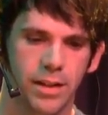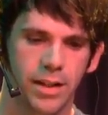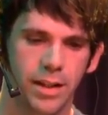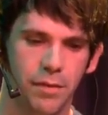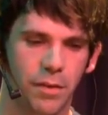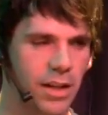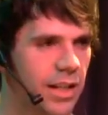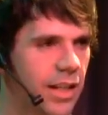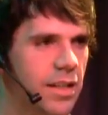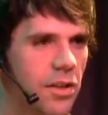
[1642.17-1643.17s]
And for
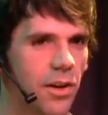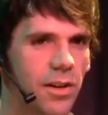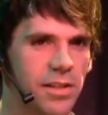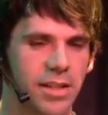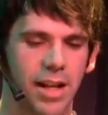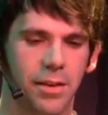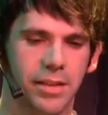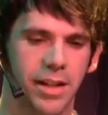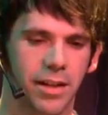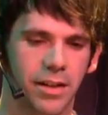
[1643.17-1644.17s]
any guitarists out
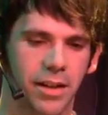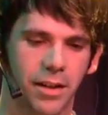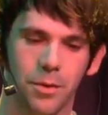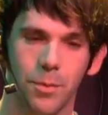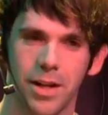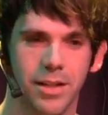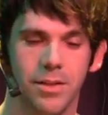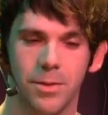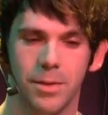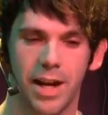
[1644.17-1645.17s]
there, a good way to
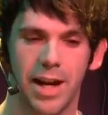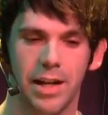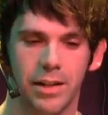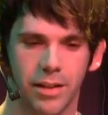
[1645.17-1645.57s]
do that,